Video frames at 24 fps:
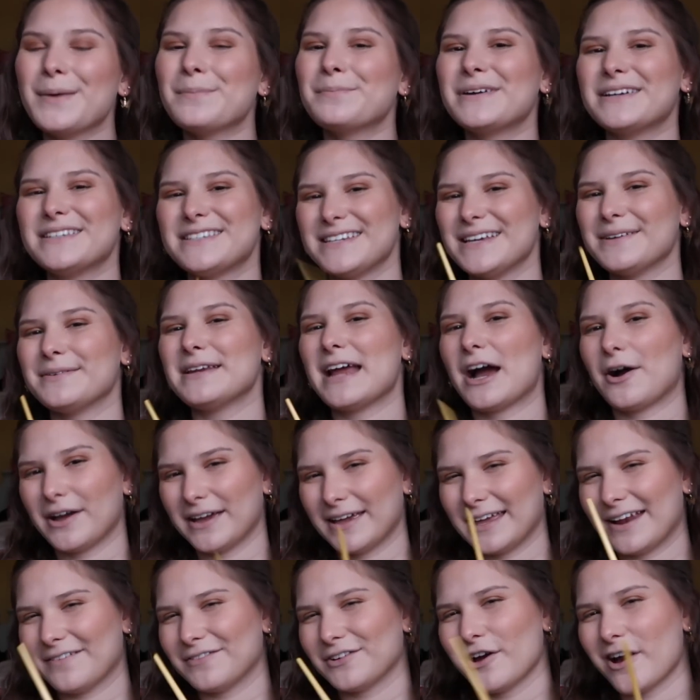But see, now I
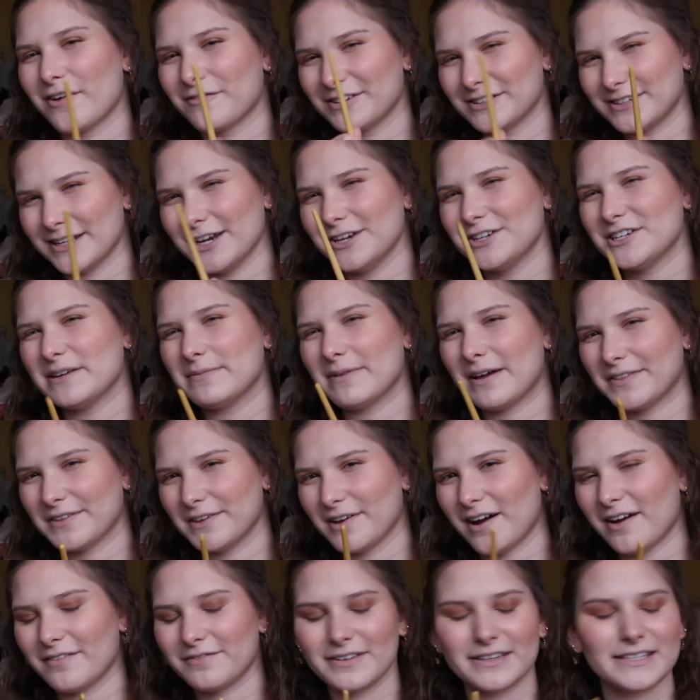can have a conversation about
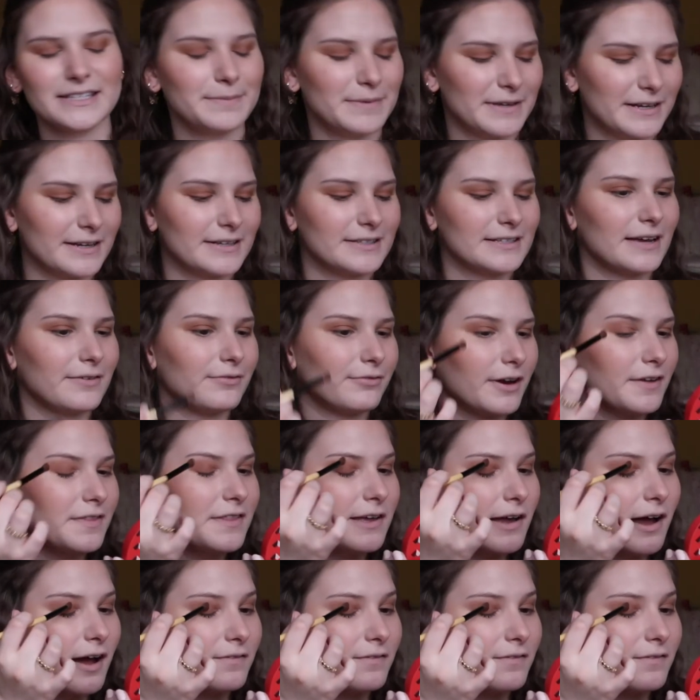The Office because I've read The